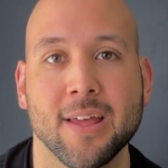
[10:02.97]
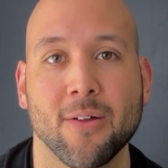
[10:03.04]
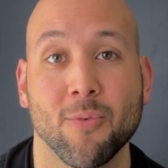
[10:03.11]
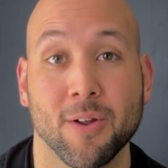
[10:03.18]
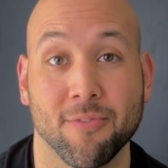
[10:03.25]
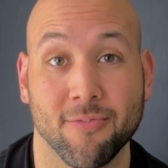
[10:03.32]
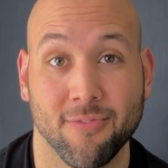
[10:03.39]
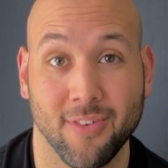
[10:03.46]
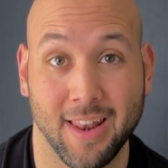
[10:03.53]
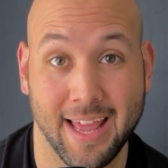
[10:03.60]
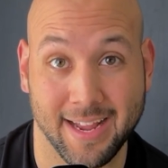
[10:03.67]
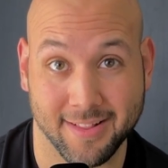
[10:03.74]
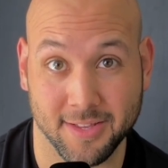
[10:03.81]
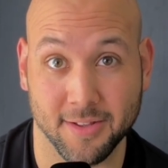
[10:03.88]

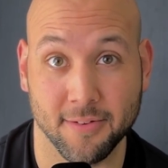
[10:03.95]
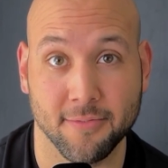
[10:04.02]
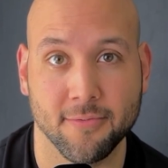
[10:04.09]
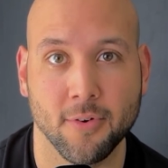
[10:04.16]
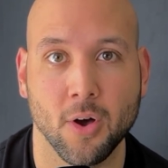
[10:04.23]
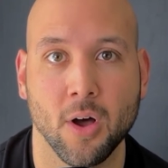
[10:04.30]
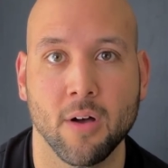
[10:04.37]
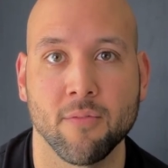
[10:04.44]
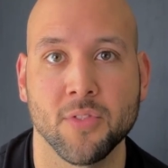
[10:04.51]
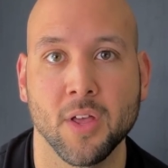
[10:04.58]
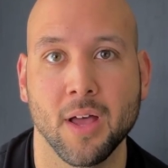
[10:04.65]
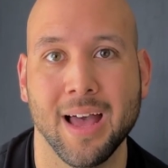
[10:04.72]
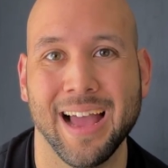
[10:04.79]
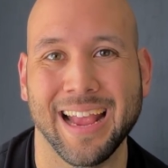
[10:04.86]
reflective of
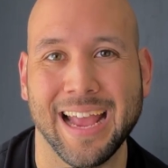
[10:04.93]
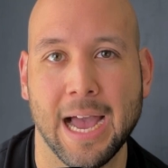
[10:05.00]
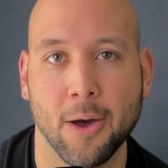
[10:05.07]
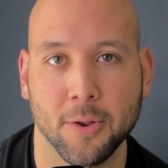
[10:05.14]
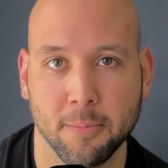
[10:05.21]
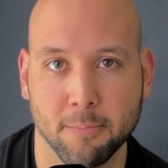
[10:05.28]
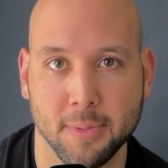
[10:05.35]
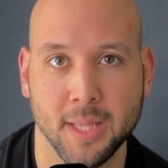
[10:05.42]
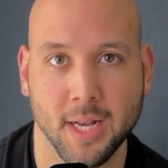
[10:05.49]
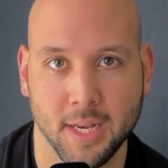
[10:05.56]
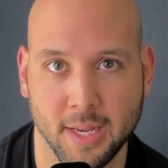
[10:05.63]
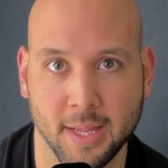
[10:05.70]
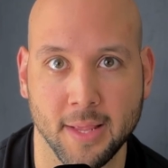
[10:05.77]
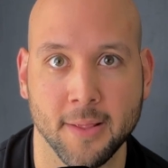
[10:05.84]
the
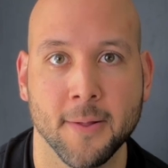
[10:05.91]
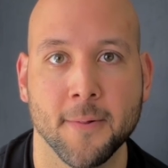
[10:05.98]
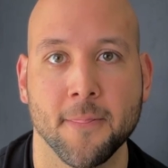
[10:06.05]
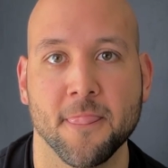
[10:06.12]
accountability